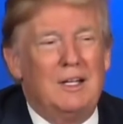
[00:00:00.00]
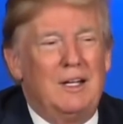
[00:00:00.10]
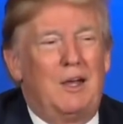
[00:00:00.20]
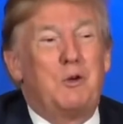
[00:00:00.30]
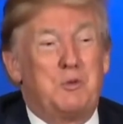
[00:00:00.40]

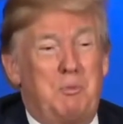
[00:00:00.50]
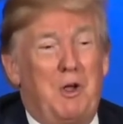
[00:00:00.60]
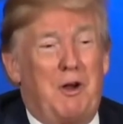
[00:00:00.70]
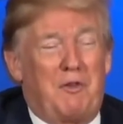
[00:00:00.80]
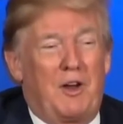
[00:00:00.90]
It was
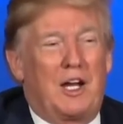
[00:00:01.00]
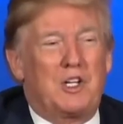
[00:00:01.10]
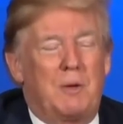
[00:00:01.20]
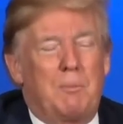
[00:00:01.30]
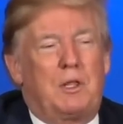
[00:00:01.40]
beautiful,
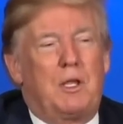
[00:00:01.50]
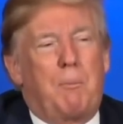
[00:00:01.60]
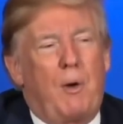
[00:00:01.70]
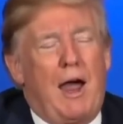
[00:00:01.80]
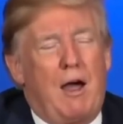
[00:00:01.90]
actually, but they're
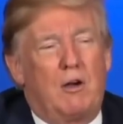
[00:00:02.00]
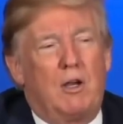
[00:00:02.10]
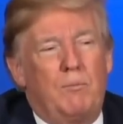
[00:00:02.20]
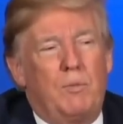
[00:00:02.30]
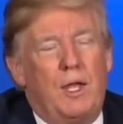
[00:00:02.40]
proud,
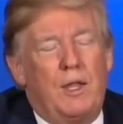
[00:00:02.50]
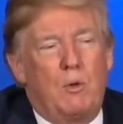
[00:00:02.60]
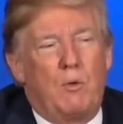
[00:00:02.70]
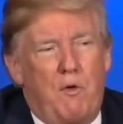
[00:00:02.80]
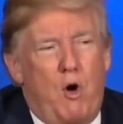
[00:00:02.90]
and there
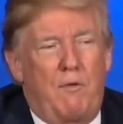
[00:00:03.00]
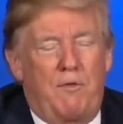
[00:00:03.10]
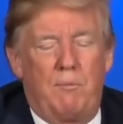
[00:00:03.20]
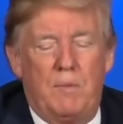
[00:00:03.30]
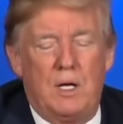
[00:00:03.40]
were four of
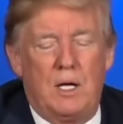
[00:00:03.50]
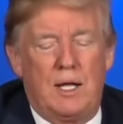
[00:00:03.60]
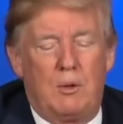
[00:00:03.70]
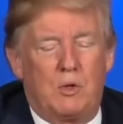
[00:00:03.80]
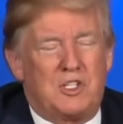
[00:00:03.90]
them, and
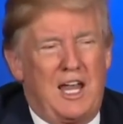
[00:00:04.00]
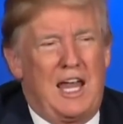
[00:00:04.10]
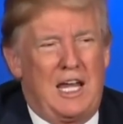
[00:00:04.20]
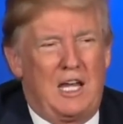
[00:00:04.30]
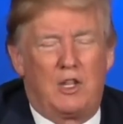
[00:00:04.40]
they were
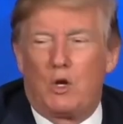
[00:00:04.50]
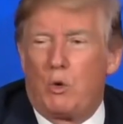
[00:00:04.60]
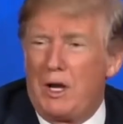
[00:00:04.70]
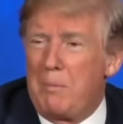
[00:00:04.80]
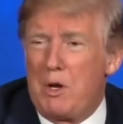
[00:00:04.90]
standing. They
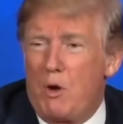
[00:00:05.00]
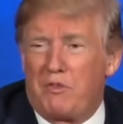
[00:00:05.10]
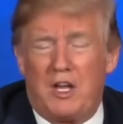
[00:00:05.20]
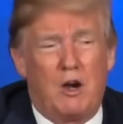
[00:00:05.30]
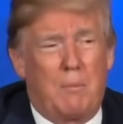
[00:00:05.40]
greeted me off
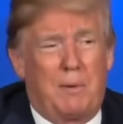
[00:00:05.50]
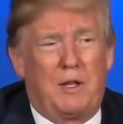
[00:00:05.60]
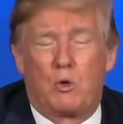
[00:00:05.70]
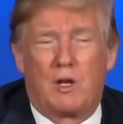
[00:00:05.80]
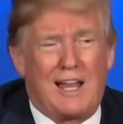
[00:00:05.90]
the airplane.
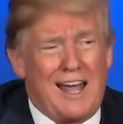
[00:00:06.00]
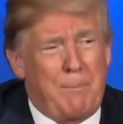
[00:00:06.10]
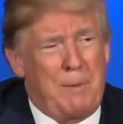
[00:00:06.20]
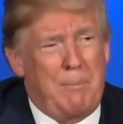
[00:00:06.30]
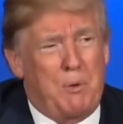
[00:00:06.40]
There were a lot
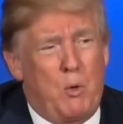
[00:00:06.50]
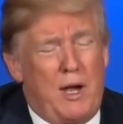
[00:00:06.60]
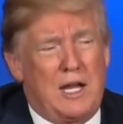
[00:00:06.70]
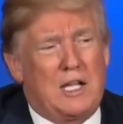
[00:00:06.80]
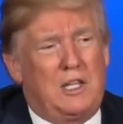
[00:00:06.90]
of people
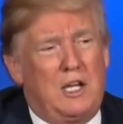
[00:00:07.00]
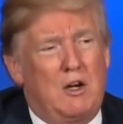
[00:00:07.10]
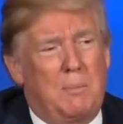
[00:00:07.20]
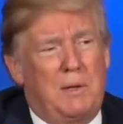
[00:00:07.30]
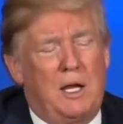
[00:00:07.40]
waiting at the
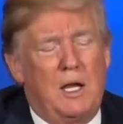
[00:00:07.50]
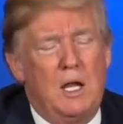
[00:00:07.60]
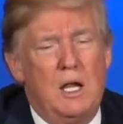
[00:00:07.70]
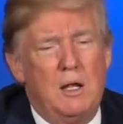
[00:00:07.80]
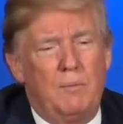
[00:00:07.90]
airplane,
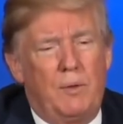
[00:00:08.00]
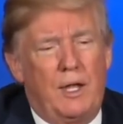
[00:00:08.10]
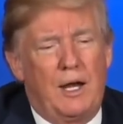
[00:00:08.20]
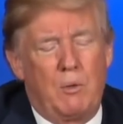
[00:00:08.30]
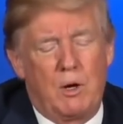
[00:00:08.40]

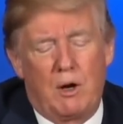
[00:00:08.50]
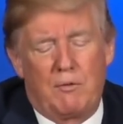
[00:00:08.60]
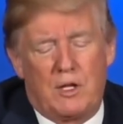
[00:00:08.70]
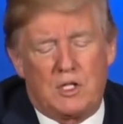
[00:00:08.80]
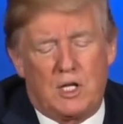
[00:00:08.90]
and I went over.
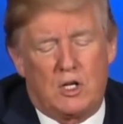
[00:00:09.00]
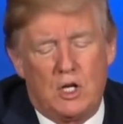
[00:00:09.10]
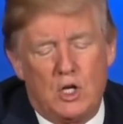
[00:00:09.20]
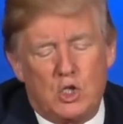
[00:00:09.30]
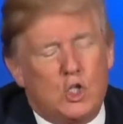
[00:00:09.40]
They said,
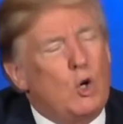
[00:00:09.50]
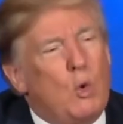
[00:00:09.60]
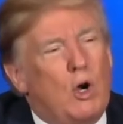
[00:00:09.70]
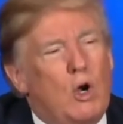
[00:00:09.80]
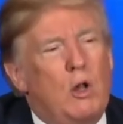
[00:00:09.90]
sir,
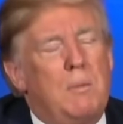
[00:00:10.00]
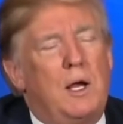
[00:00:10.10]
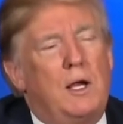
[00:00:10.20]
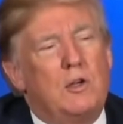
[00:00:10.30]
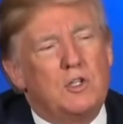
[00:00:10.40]
we're coal
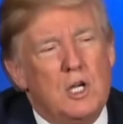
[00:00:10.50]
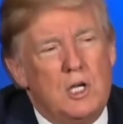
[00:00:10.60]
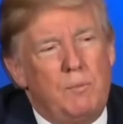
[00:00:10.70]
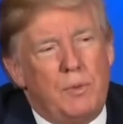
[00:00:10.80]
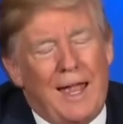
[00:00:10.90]
miners,
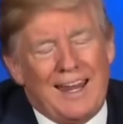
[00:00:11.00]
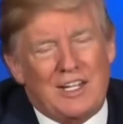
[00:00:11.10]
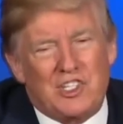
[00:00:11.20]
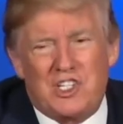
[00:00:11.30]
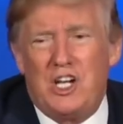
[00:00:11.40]
and
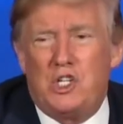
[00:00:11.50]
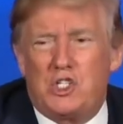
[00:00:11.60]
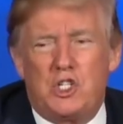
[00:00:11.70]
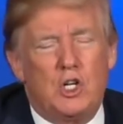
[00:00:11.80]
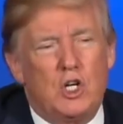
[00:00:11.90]

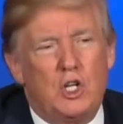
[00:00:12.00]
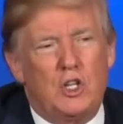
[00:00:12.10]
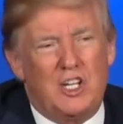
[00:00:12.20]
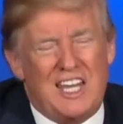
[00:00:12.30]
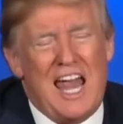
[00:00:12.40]
since
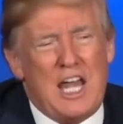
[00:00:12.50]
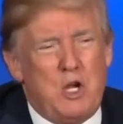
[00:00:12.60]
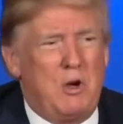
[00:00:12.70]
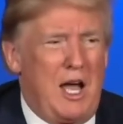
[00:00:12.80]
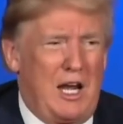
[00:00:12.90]
the day
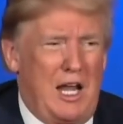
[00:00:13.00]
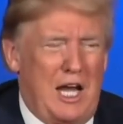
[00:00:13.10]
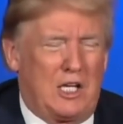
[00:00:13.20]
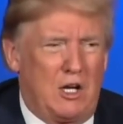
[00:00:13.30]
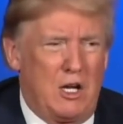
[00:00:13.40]
you got
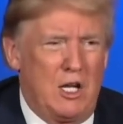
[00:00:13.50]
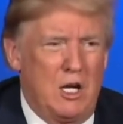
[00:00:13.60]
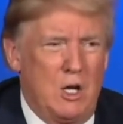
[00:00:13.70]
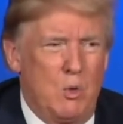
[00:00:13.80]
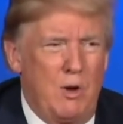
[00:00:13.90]
elected,
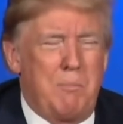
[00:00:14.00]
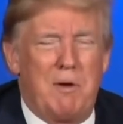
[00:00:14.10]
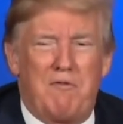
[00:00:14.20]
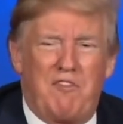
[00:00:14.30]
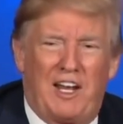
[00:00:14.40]
we've
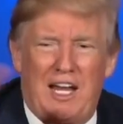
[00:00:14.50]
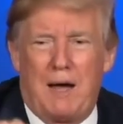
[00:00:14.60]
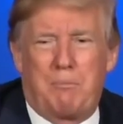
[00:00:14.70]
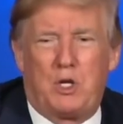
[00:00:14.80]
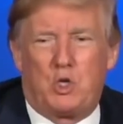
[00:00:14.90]
been filling
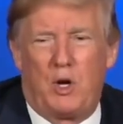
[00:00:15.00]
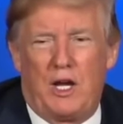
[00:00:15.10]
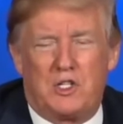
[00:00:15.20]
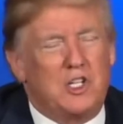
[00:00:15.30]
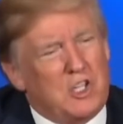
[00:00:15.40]
up the
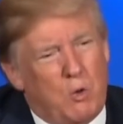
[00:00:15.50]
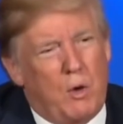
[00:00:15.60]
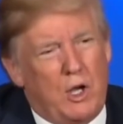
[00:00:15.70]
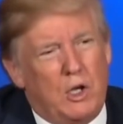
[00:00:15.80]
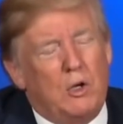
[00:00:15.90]
trains. I said,
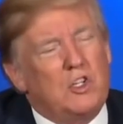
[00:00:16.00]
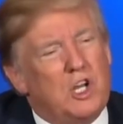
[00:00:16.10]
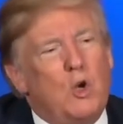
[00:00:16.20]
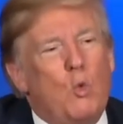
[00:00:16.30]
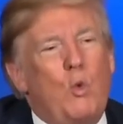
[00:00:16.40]
what do you do? He
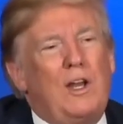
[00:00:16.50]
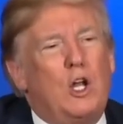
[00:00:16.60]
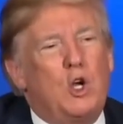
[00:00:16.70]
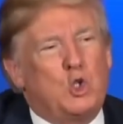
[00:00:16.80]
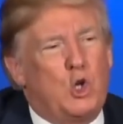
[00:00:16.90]
said, we
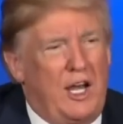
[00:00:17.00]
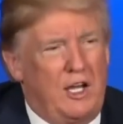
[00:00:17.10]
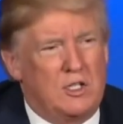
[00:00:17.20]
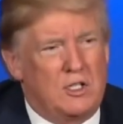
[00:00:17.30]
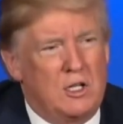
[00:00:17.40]
load
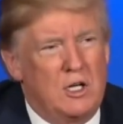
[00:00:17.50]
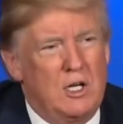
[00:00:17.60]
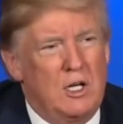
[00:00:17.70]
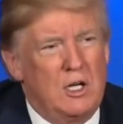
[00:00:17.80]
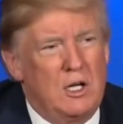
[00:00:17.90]
trains.
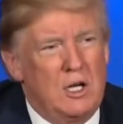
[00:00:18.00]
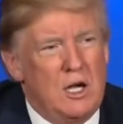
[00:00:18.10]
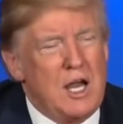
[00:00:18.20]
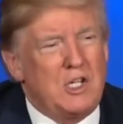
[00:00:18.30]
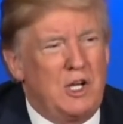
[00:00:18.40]

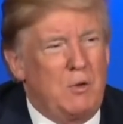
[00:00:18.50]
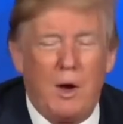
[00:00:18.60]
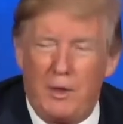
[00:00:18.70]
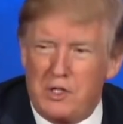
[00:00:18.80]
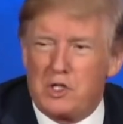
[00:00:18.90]
I said,
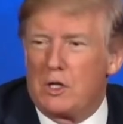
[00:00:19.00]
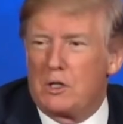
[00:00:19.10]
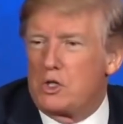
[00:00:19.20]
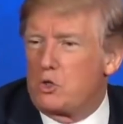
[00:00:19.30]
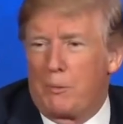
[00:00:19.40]
well, that's a good
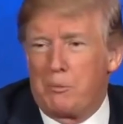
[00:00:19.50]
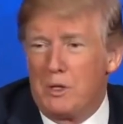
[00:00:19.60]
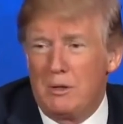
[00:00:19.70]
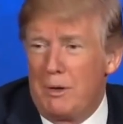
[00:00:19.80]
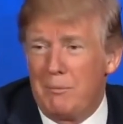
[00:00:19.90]
description.
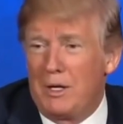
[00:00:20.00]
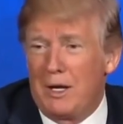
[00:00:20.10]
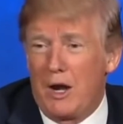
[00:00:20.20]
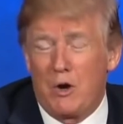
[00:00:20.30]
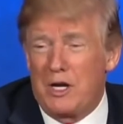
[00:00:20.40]
I mean,
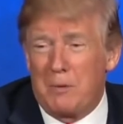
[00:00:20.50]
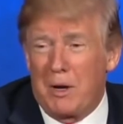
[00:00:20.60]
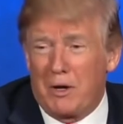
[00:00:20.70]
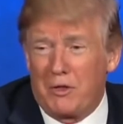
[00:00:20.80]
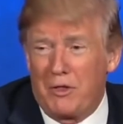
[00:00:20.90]
I don't need
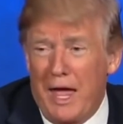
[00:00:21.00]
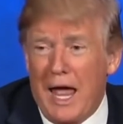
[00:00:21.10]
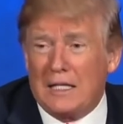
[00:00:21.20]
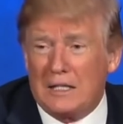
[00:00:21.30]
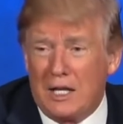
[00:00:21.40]
better than
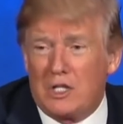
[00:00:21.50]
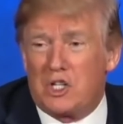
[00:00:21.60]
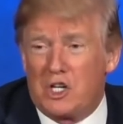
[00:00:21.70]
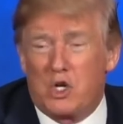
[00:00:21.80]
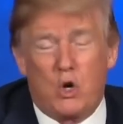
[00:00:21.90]
that. That
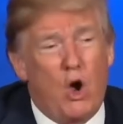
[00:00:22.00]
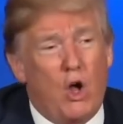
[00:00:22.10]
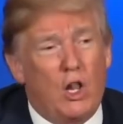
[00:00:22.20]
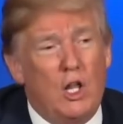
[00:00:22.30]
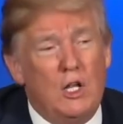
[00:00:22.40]
says it all.